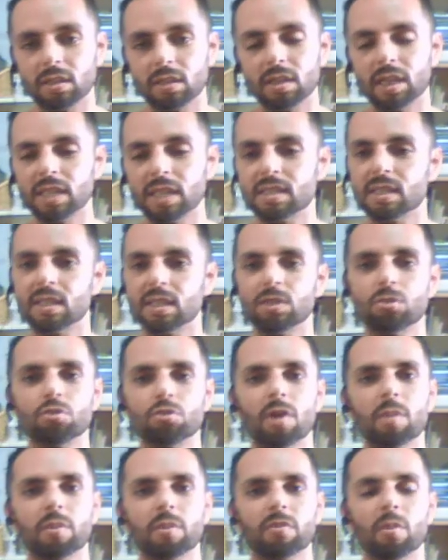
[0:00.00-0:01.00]
Let's say you
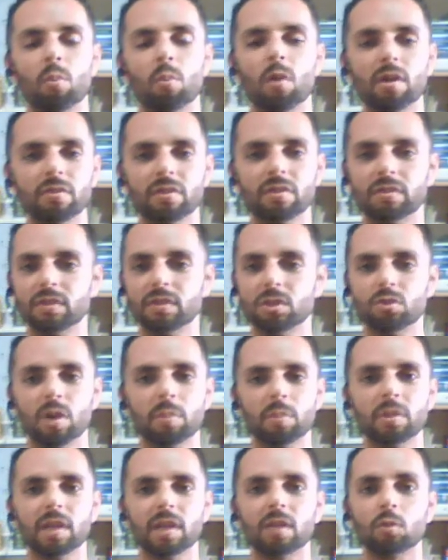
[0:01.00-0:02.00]
drop it from 150, drop
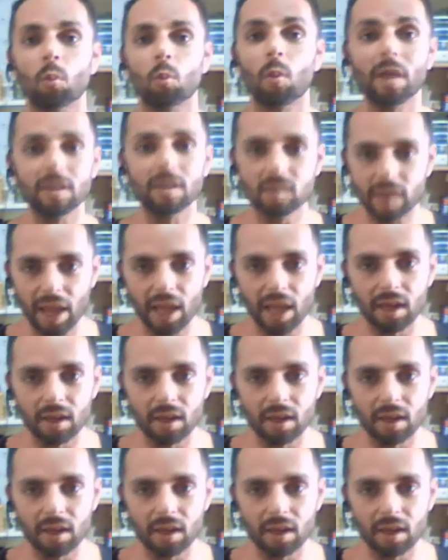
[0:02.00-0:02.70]
it down to 110.